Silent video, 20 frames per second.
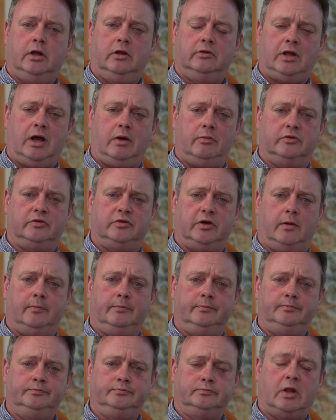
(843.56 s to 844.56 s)
that was
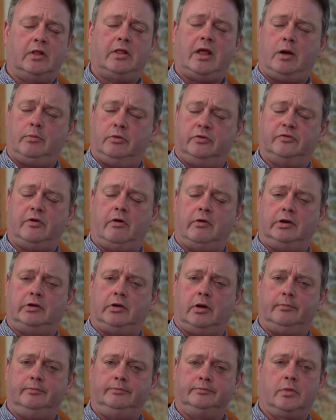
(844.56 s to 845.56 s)
dumb. That was very
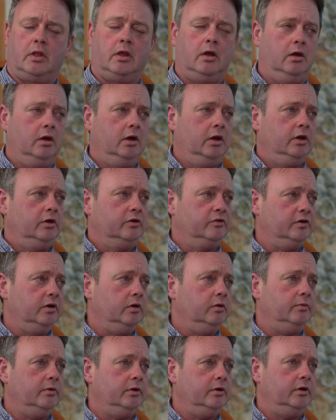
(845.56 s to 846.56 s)
dumb.
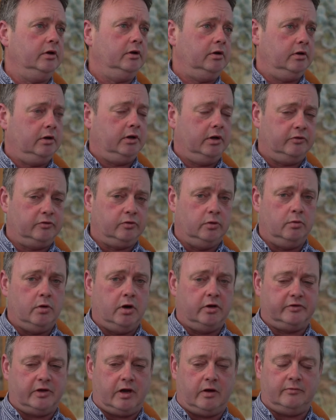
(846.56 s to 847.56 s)
Still, it's all
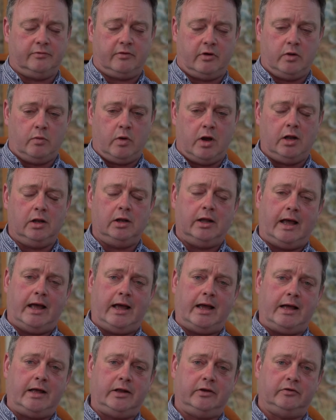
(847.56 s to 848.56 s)
worked out very well,
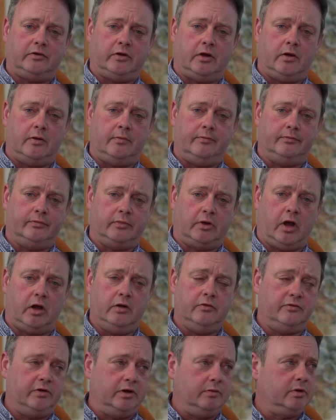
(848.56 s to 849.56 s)
and
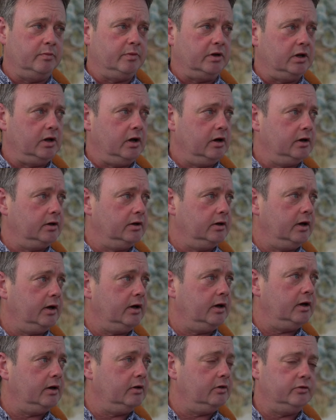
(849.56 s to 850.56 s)
hopefully with a bit of luck,
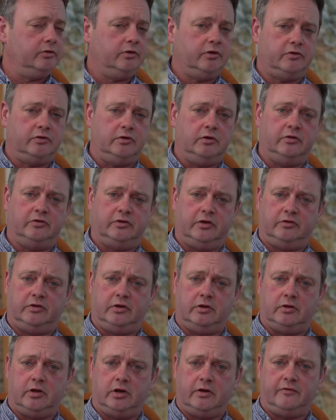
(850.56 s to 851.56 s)
this new
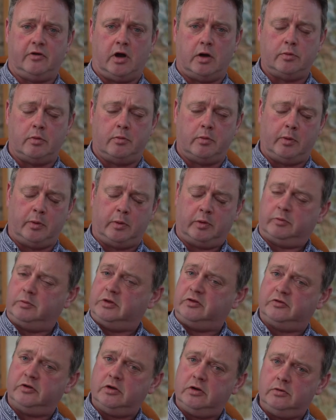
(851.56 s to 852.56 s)
16-35 will be with me
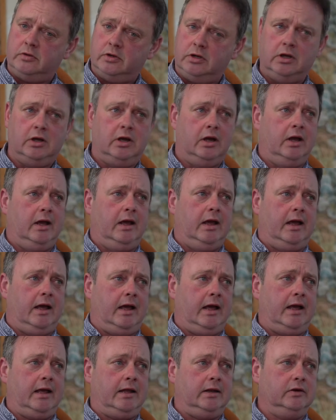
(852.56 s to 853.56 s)
soon.
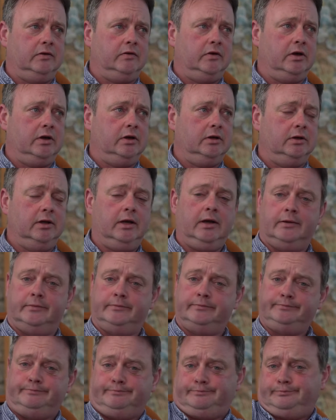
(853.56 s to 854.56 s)
And yeah,
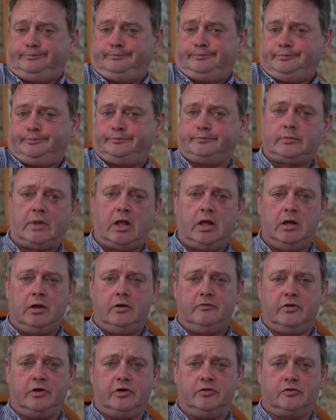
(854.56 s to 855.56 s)

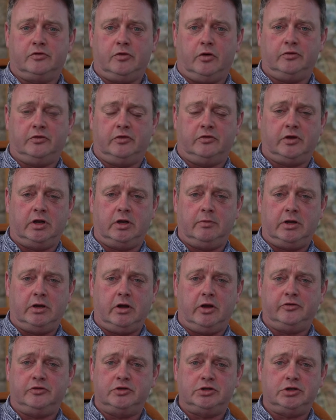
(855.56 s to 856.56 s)
fingers crossed it's going to be nice and